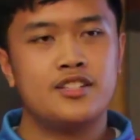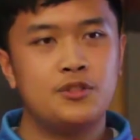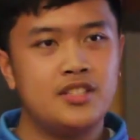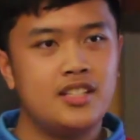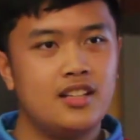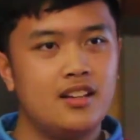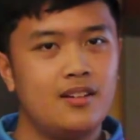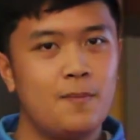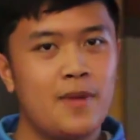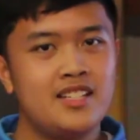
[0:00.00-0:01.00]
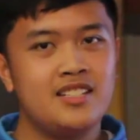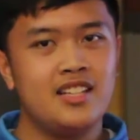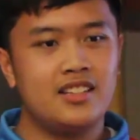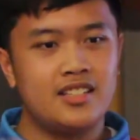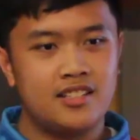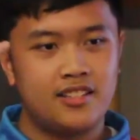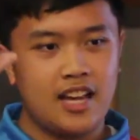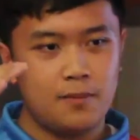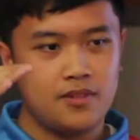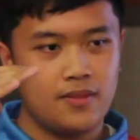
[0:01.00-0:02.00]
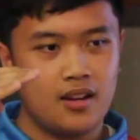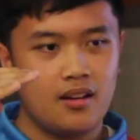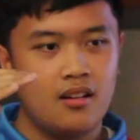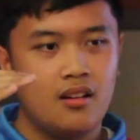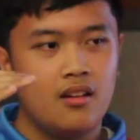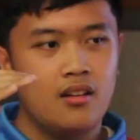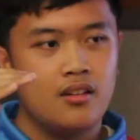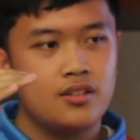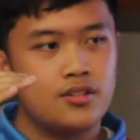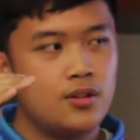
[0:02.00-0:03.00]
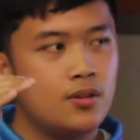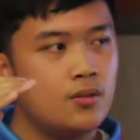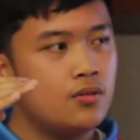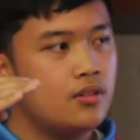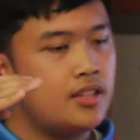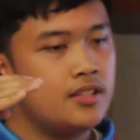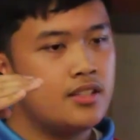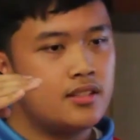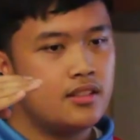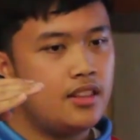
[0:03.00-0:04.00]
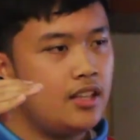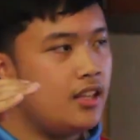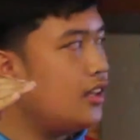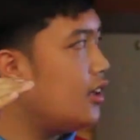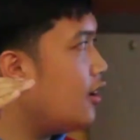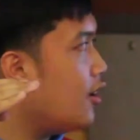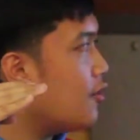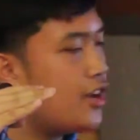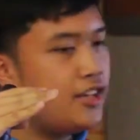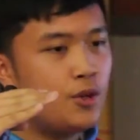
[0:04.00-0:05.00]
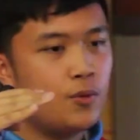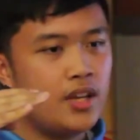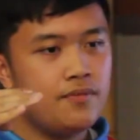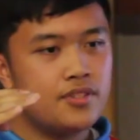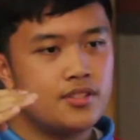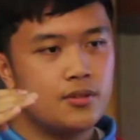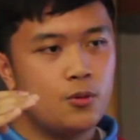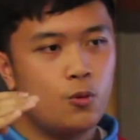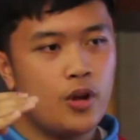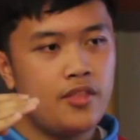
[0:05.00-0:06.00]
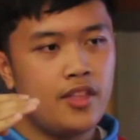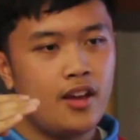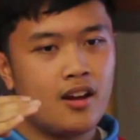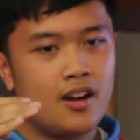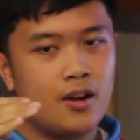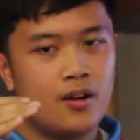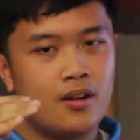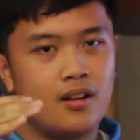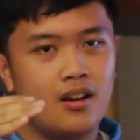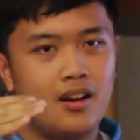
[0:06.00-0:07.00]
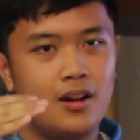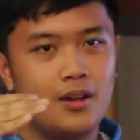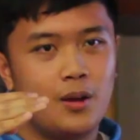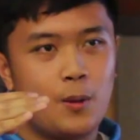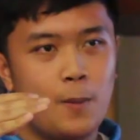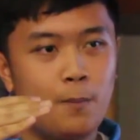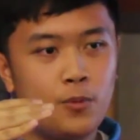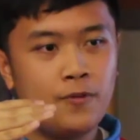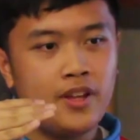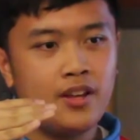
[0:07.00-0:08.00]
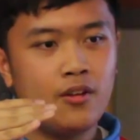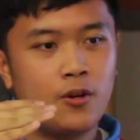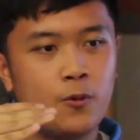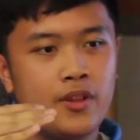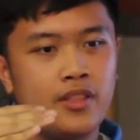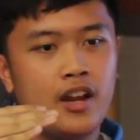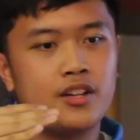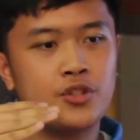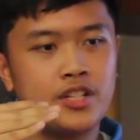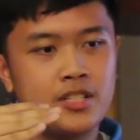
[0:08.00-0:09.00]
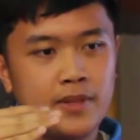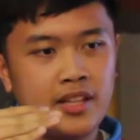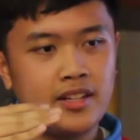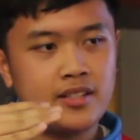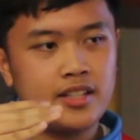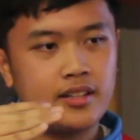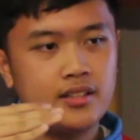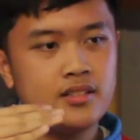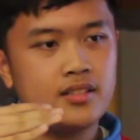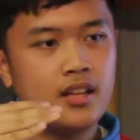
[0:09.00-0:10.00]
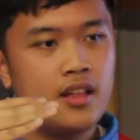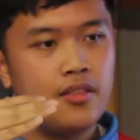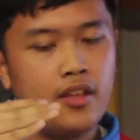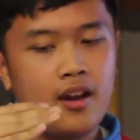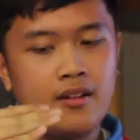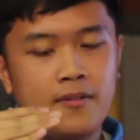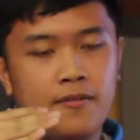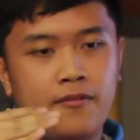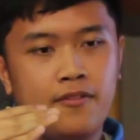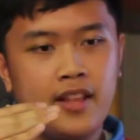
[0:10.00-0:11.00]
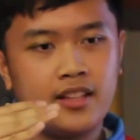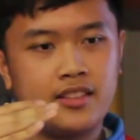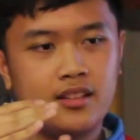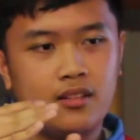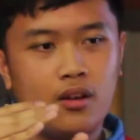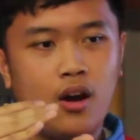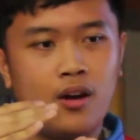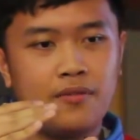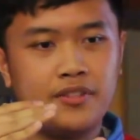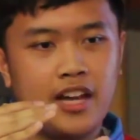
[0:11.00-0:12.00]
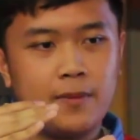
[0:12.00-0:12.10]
so imagine that this is the atmosphere. So this is the radio waves. When they are moving or when they are transmitting their signals, they are reflected off the